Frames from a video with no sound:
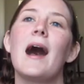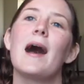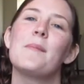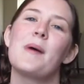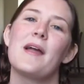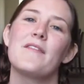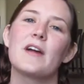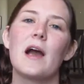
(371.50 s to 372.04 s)

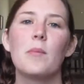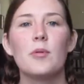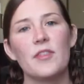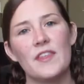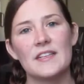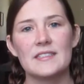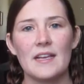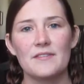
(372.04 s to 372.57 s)
I have a couple
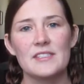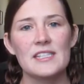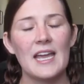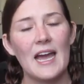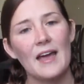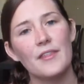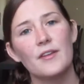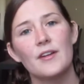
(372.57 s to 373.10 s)
things I have to
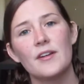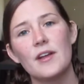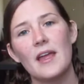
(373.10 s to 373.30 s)
gather,